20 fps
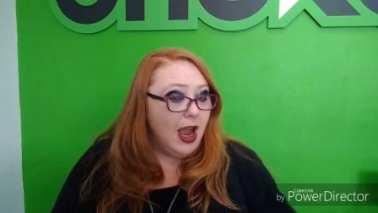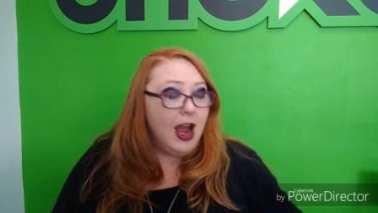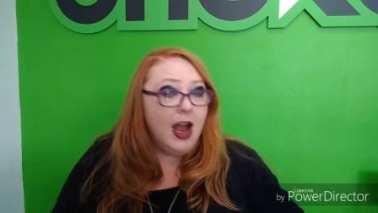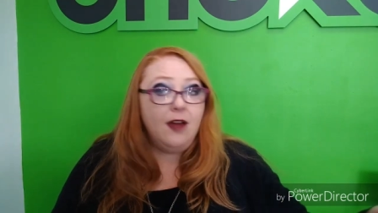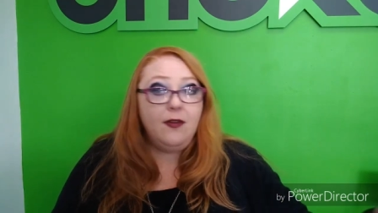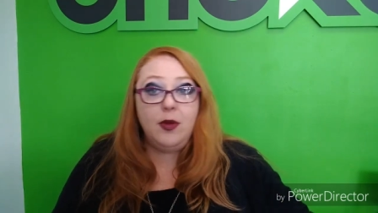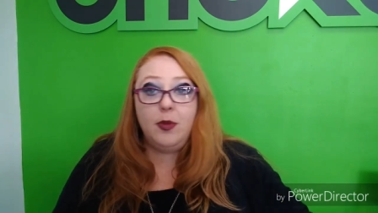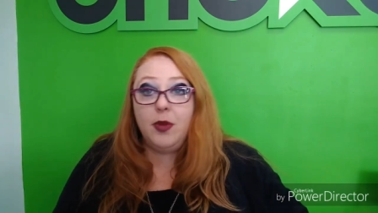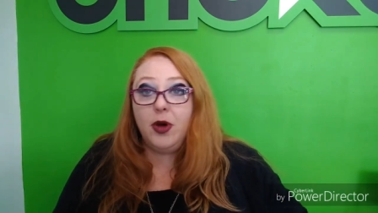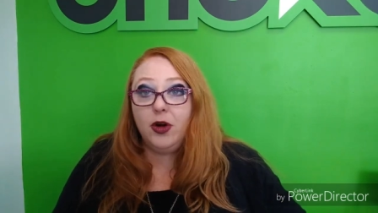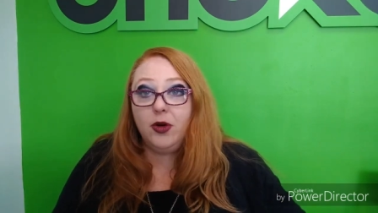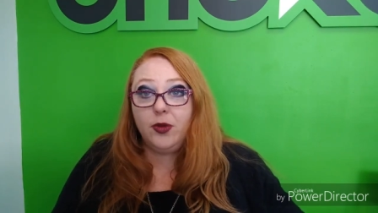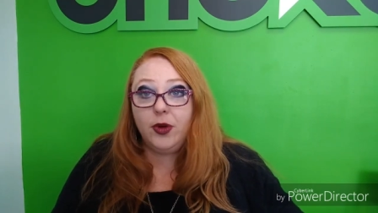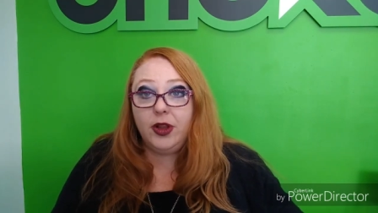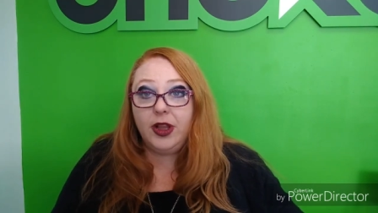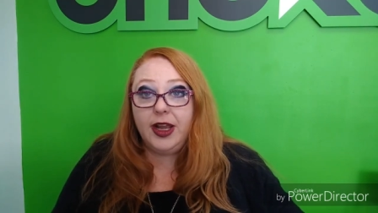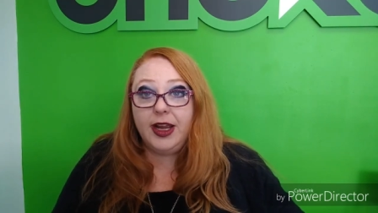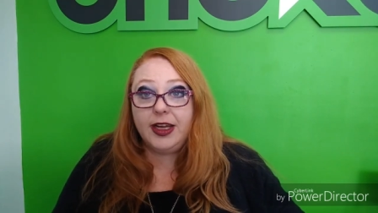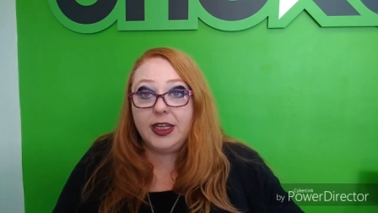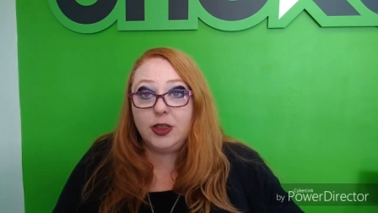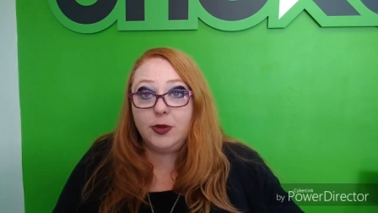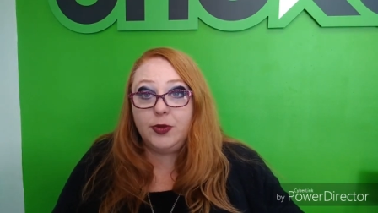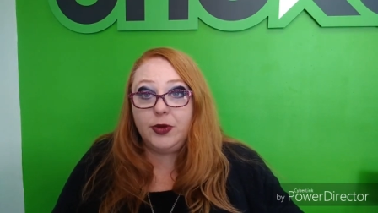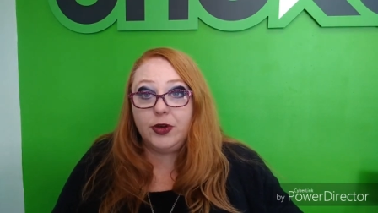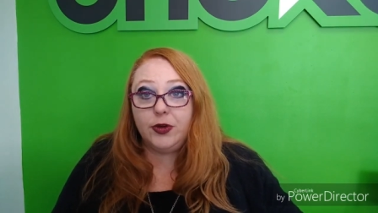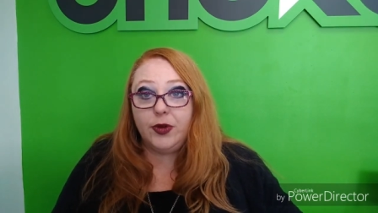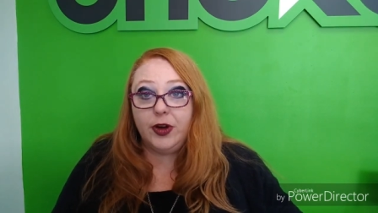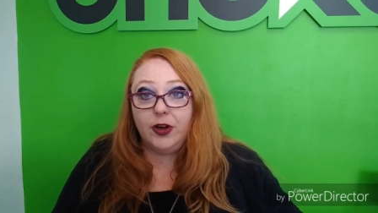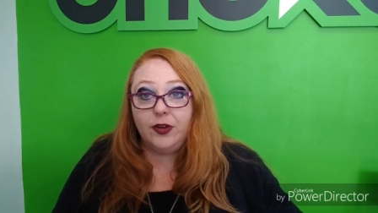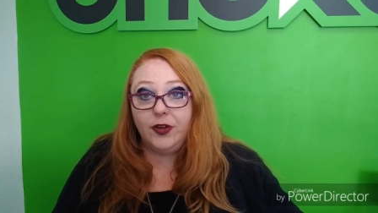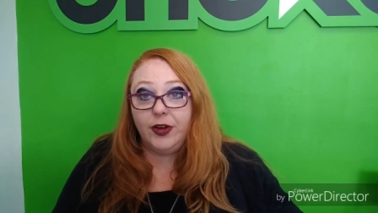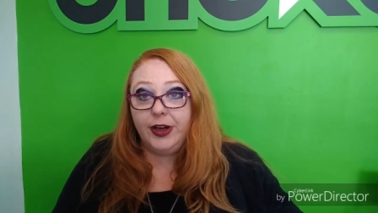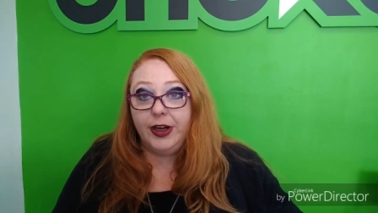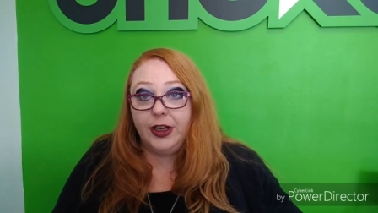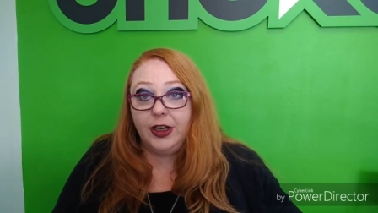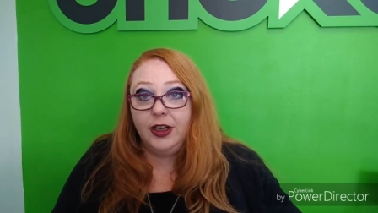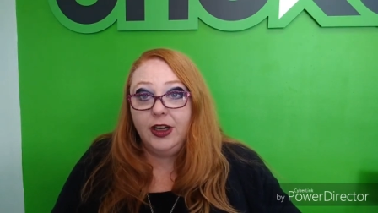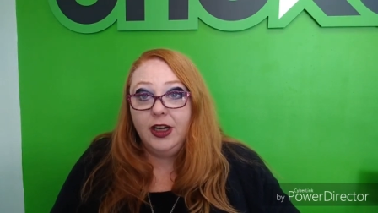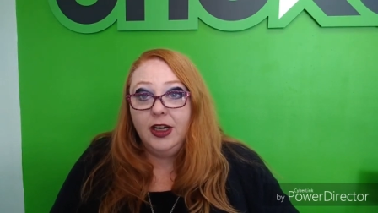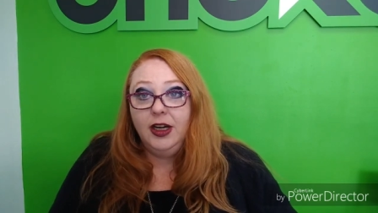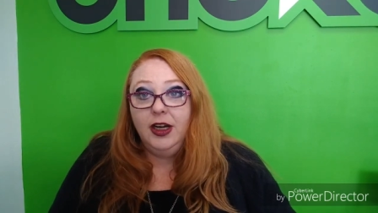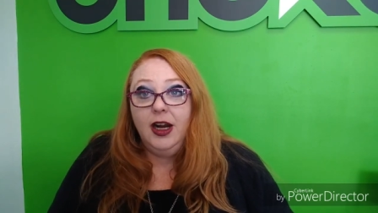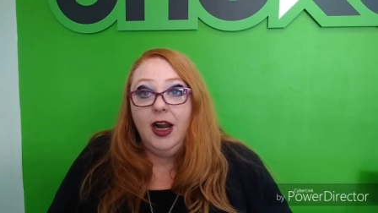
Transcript: I have a Motorola X Pure right over here.